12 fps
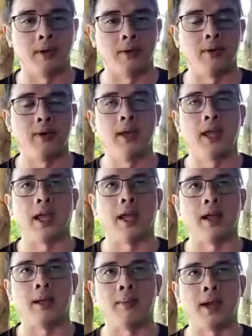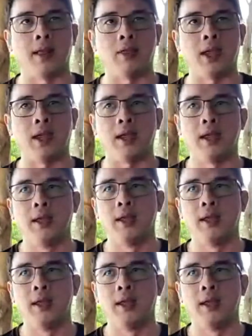And I think